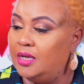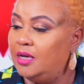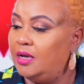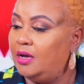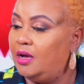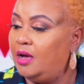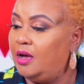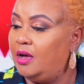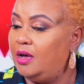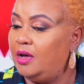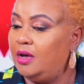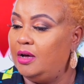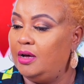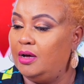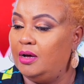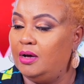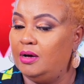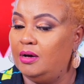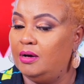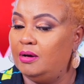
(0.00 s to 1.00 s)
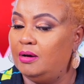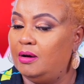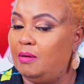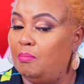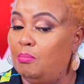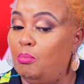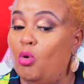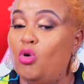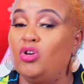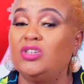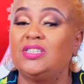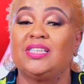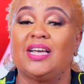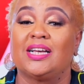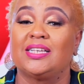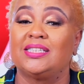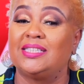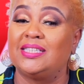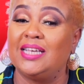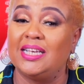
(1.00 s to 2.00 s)
more
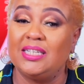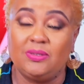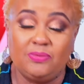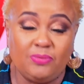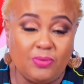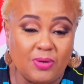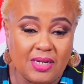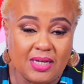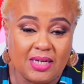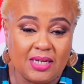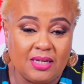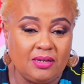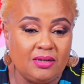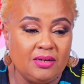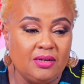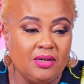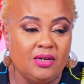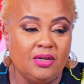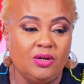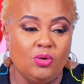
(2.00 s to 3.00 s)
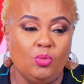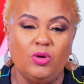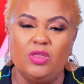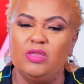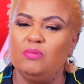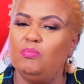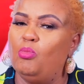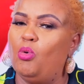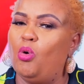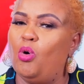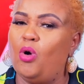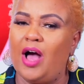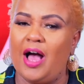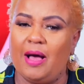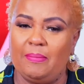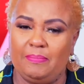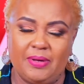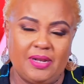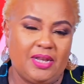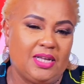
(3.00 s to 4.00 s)
successfully, with more
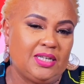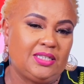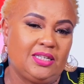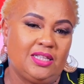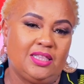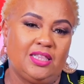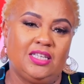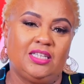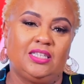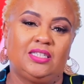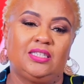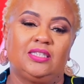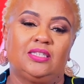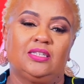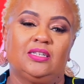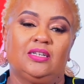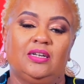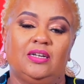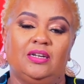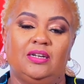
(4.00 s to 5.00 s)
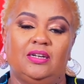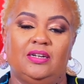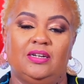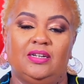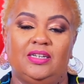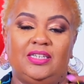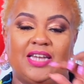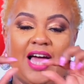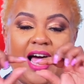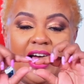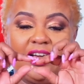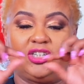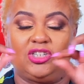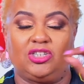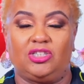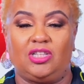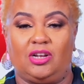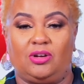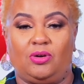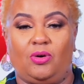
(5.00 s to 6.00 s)
happiness in this dash
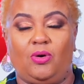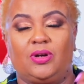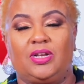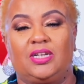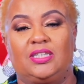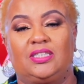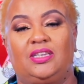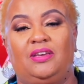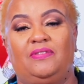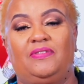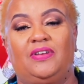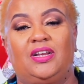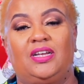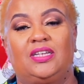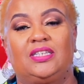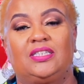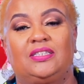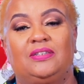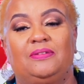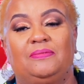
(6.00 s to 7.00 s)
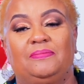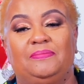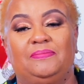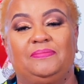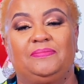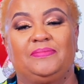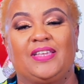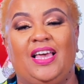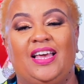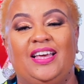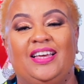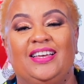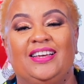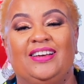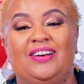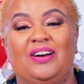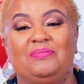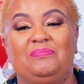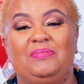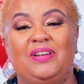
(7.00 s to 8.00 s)
that God has given us.
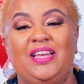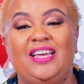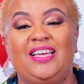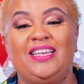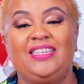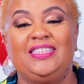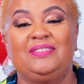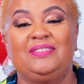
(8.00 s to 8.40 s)
God bless.